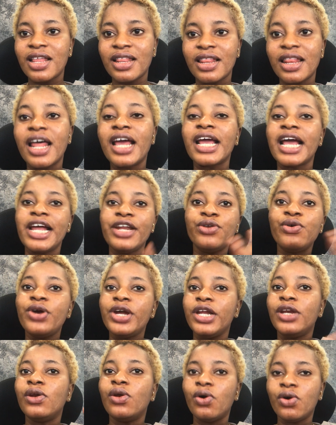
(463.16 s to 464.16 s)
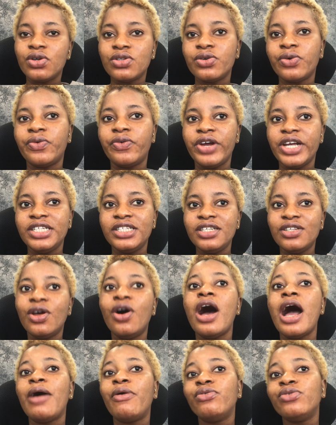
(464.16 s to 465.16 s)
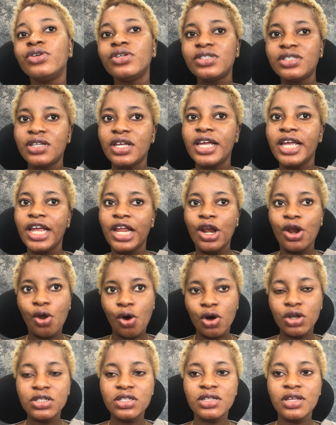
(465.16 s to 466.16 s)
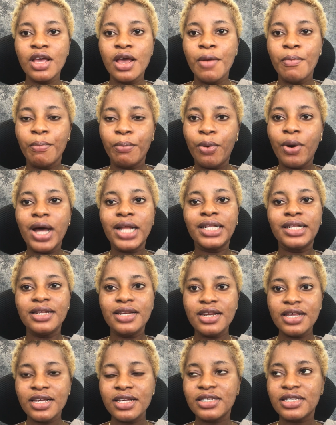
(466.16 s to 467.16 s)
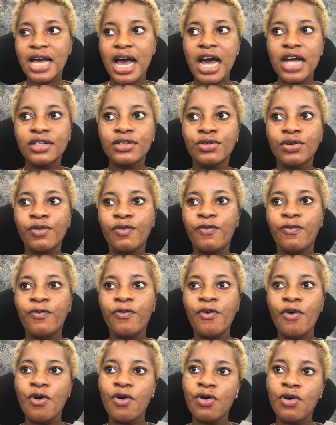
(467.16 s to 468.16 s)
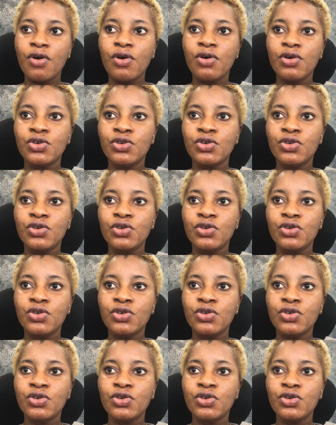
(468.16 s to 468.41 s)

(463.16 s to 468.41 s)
Like, I know a lot already. No, I will not say a lot, but at least out of 5